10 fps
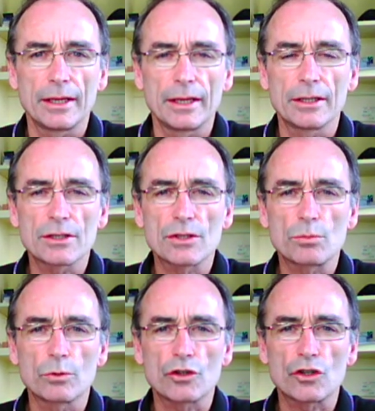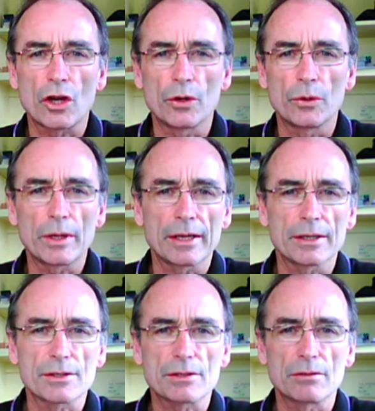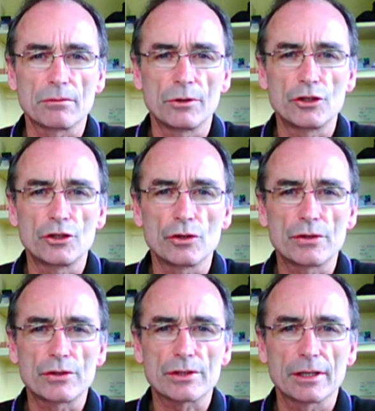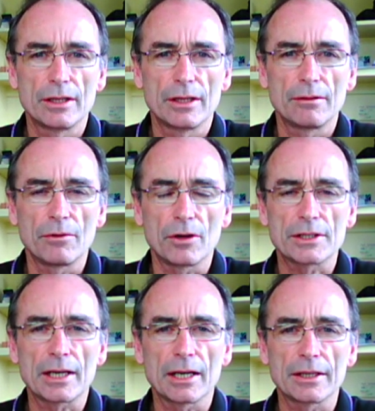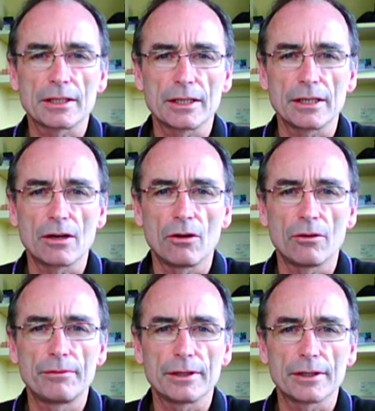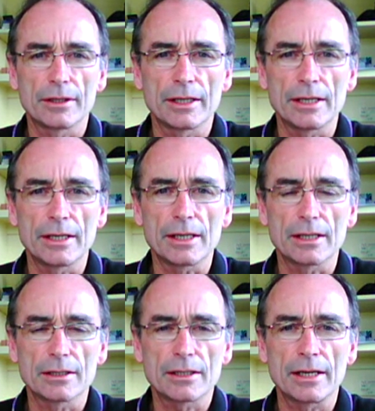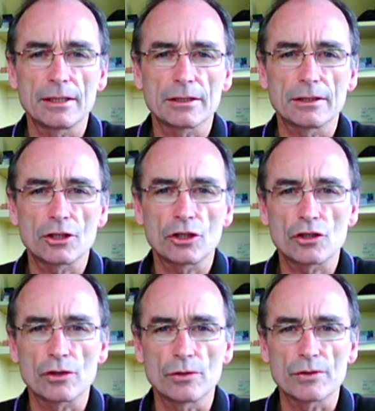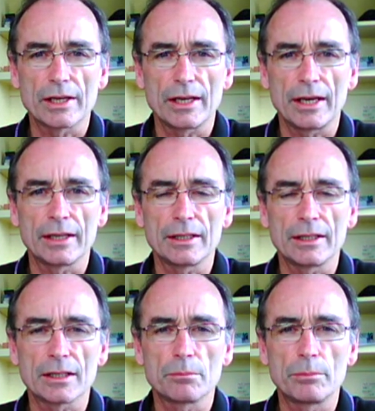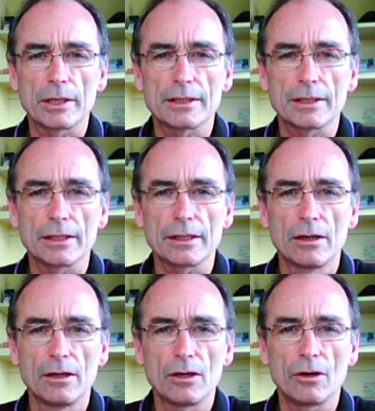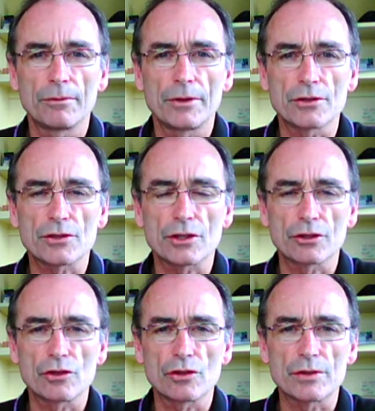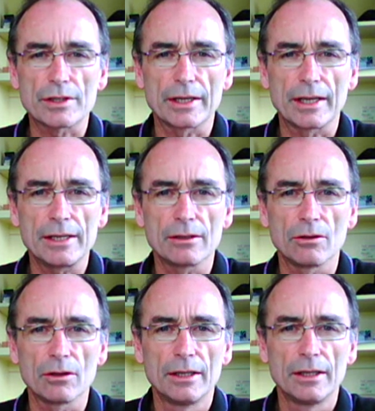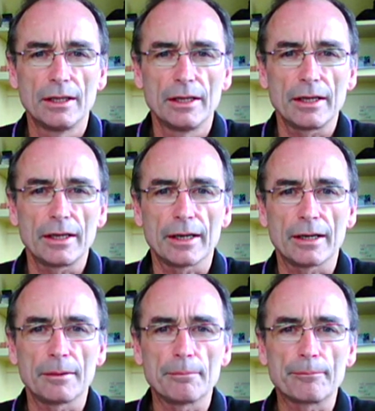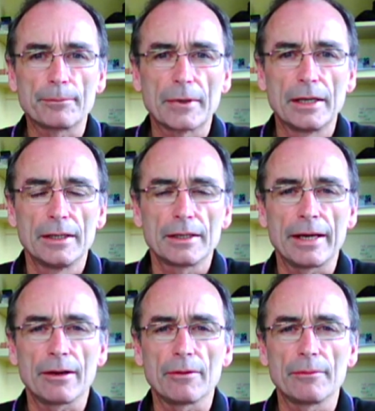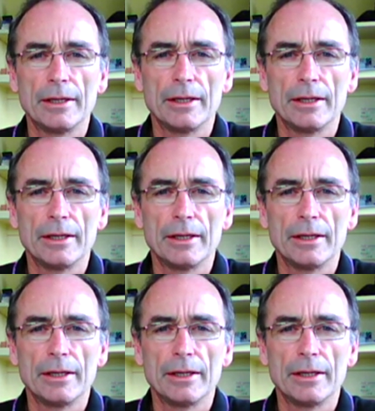then this will show as reduced vitality of the tendon tissues and the inability of those tissues to heal. Now